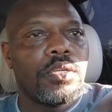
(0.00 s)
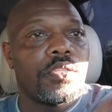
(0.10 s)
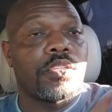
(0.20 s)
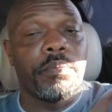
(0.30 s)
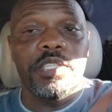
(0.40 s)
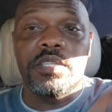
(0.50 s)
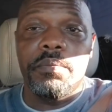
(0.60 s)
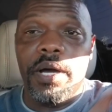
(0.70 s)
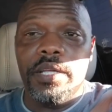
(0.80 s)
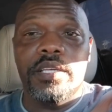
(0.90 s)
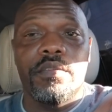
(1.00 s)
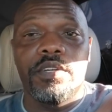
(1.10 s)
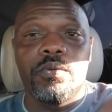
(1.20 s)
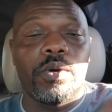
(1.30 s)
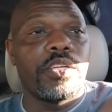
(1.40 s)
It's gonna be some money
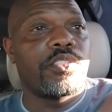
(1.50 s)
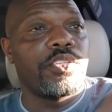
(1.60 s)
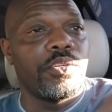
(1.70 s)
given away too.